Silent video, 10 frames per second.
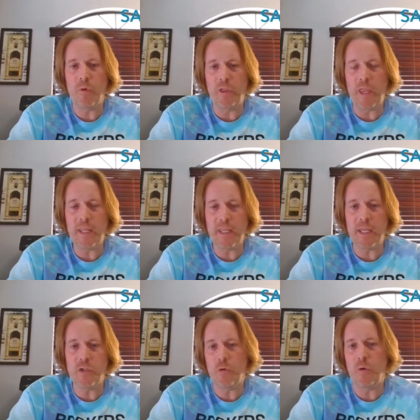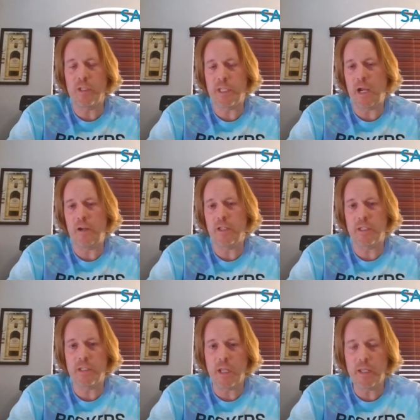when they need you on Saturdays
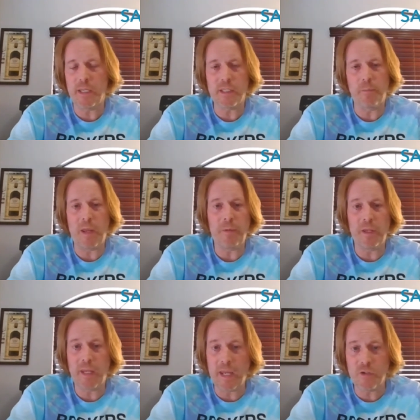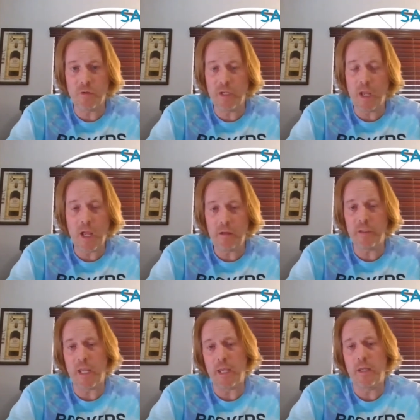and Sundays and maybe occasionally a
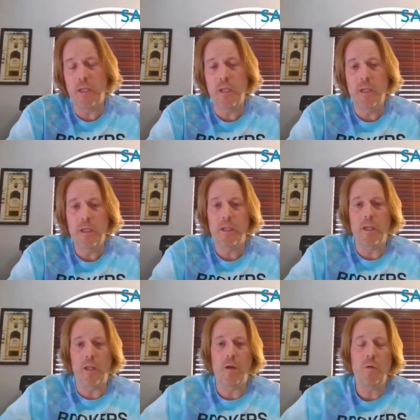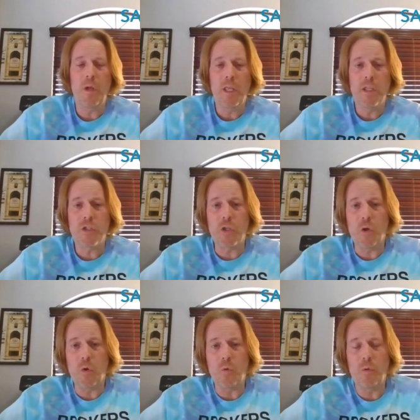holiday, you know?
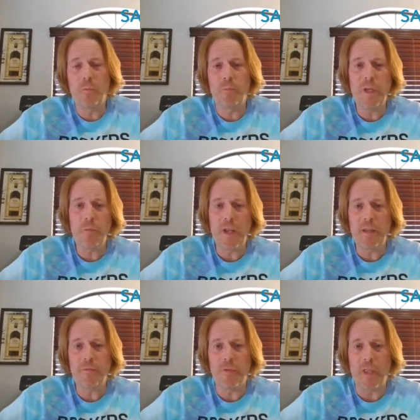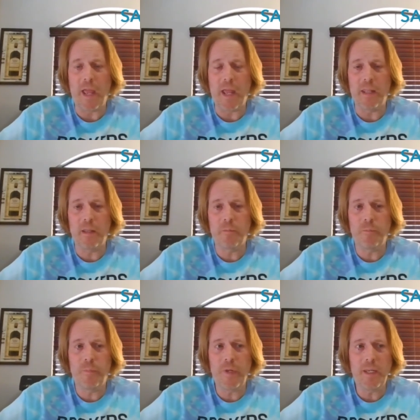So be ready for that.
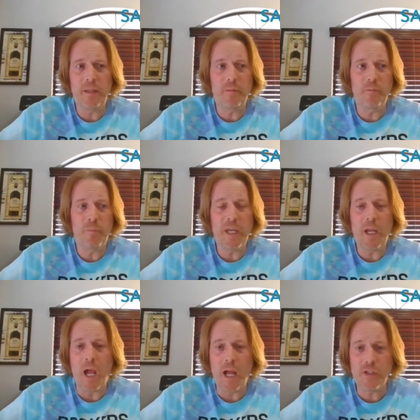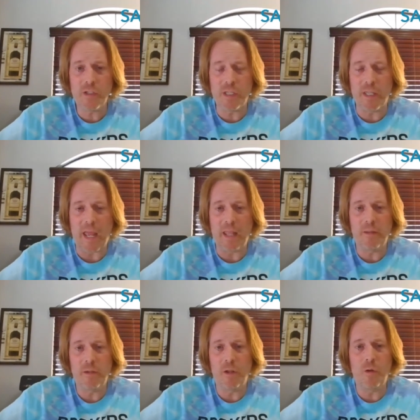Be be conscious of that.
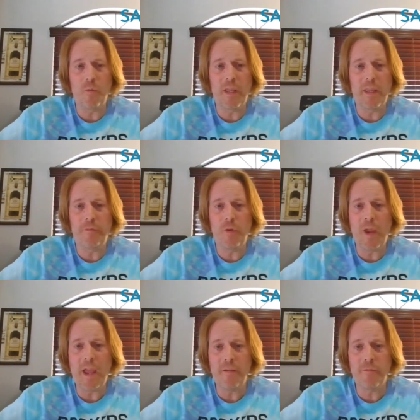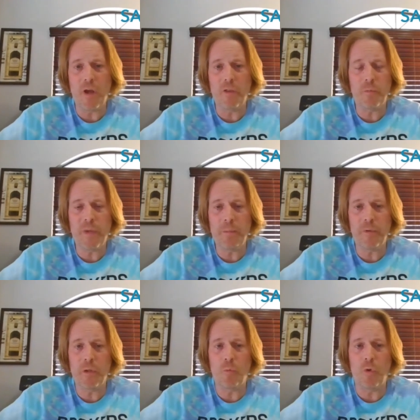You know, if you have other
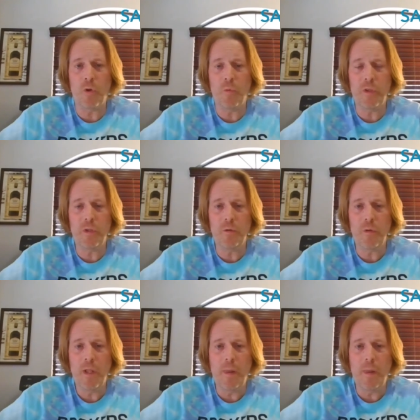people that work with you,